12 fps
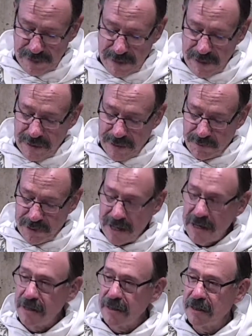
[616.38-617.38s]
The
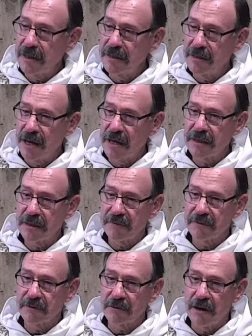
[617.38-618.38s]
pain and death of the
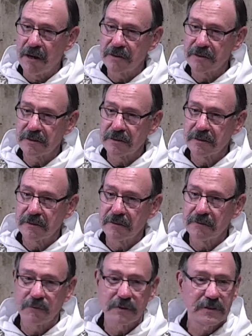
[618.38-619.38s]
cross
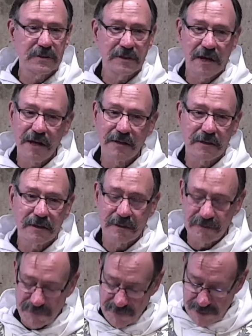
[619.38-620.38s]
was not the
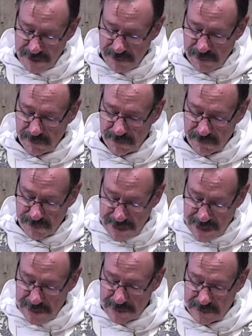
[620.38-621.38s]
final
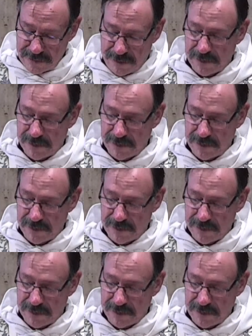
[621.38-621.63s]
reality.